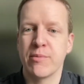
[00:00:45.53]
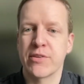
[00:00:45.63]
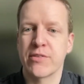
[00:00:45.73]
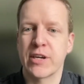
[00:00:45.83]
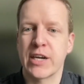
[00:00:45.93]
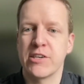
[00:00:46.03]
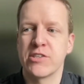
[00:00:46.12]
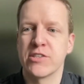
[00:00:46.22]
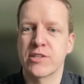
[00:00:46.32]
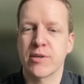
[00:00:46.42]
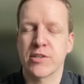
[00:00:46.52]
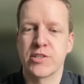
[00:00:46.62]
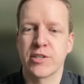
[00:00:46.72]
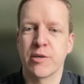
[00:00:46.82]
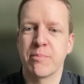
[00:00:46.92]
with locations across
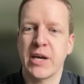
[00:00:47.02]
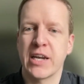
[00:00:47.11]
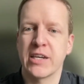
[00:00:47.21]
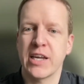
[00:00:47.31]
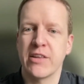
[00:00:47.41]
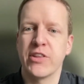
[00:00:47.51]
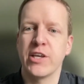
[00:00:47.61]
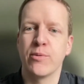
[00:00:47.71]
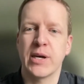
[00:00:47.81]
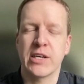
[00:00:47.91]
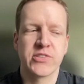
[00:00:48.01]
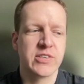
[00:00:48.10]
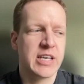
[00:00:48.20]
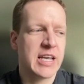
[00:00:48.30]
Europe and the US.